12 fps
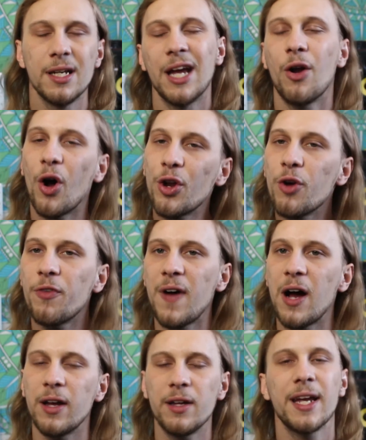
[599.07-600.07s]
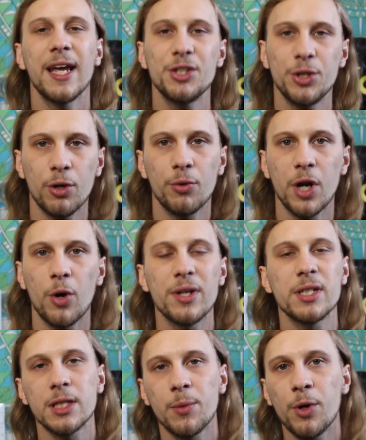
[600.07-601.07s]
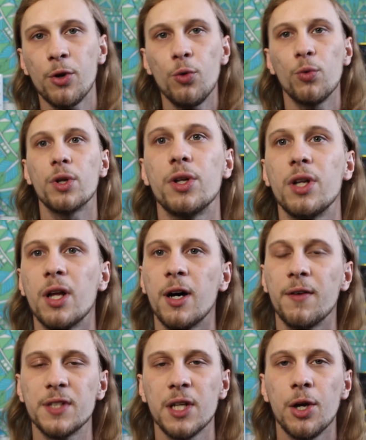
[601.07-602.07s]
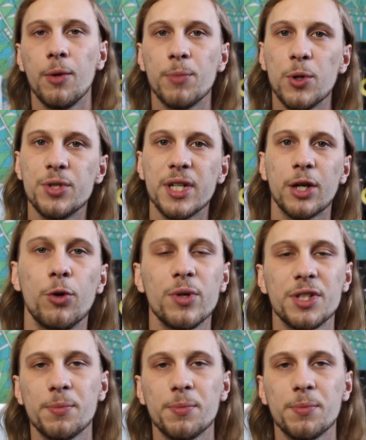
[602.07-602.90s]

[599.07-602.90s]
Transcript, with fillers: An audiophile, in case you don't know, is someone who loves music, who is